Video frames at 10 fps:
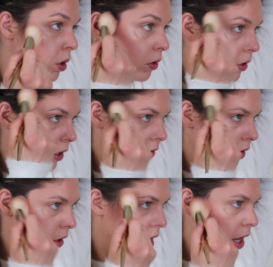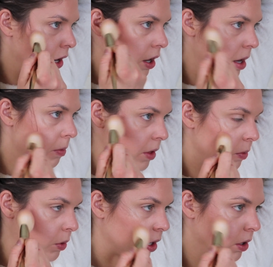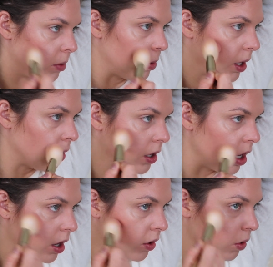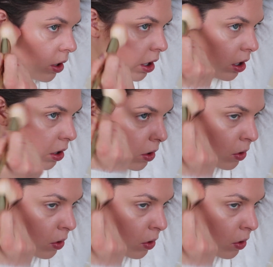You can see it's a little higher up than where you'd apply your contour.